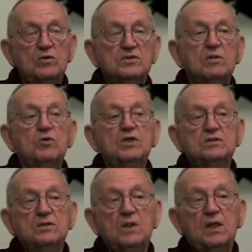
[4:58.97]
somebody's
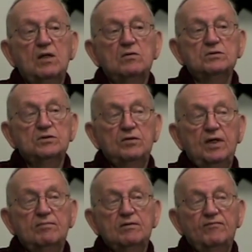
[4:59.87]
in the house, you
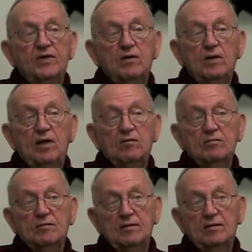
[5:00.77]
have to figure out